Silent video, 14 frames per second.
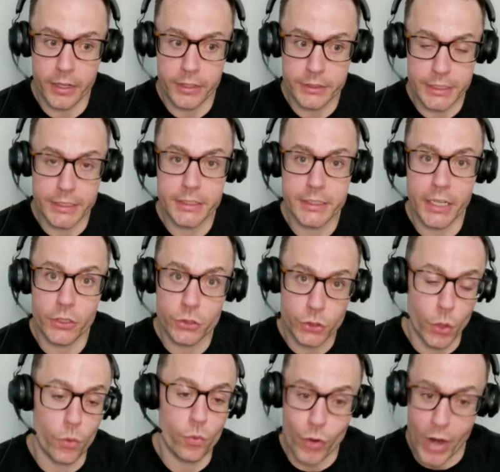details
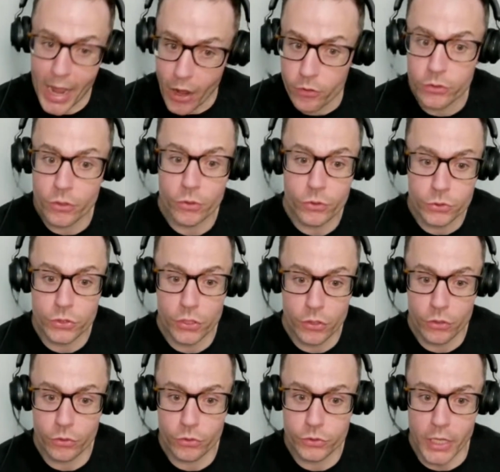around those
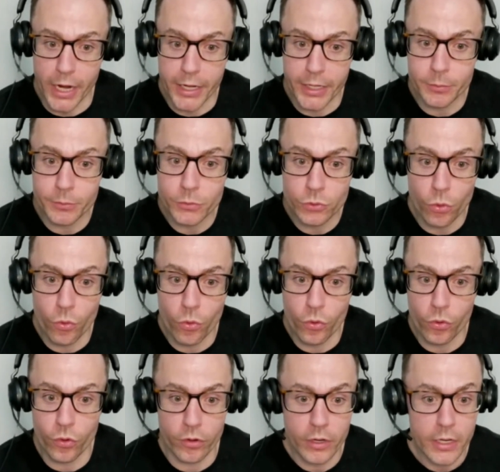items,
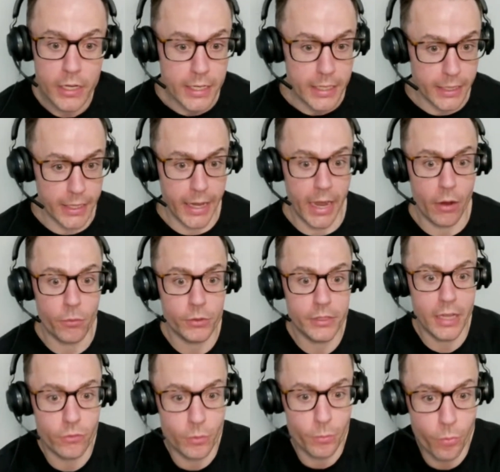or like how would
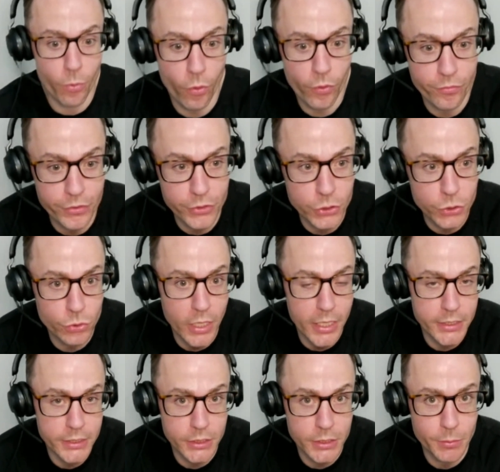that report
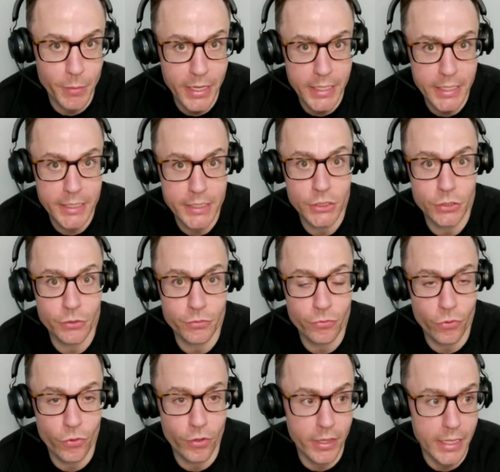visualize it to make it easier
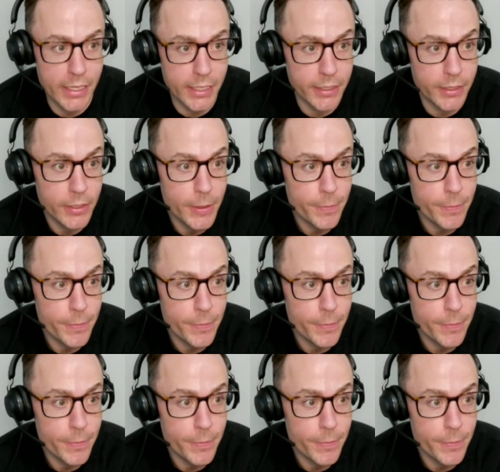for the